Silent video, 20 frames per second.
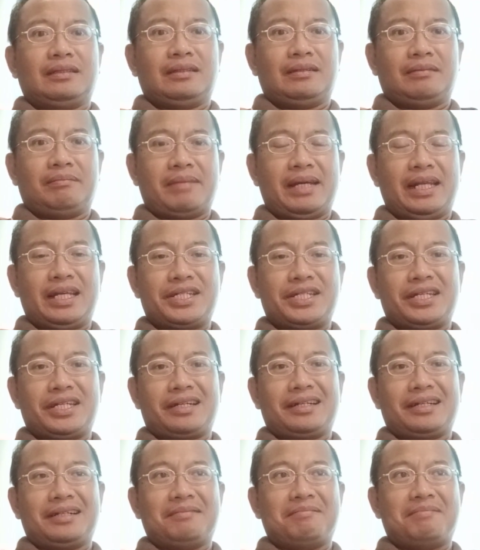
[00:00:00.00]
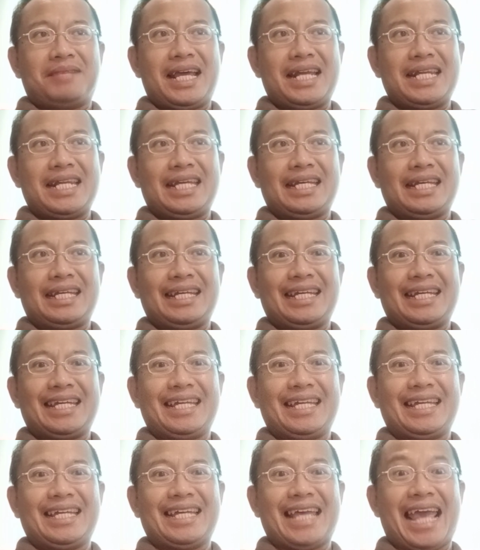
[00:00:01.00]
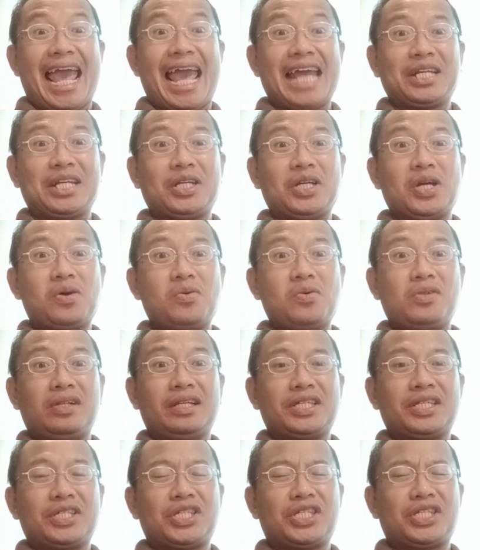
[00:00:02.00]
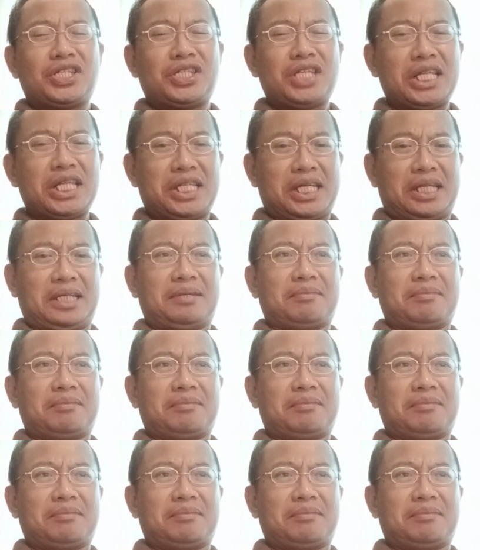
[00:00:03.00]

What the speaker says: managerial planning and goal setting.